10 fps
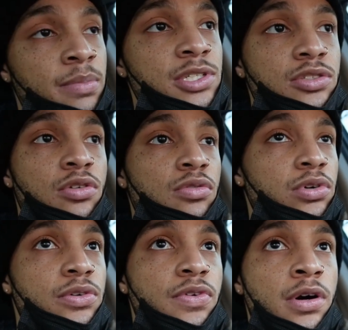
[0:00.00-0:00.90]
I'm gonna just go to
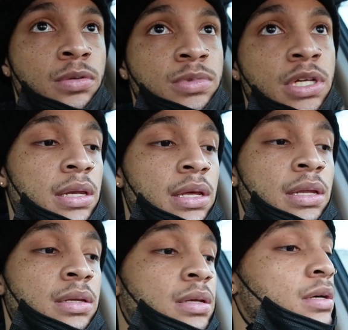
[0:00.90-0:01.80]
Royal Farms and
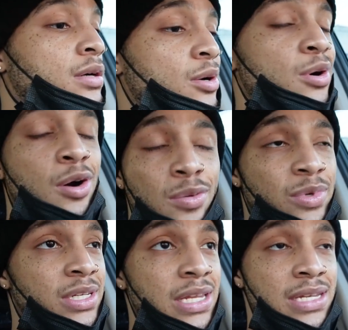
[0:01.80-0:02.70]
then go home,
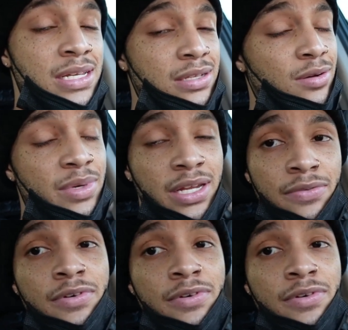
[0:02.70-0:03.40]
and that's gonna be the it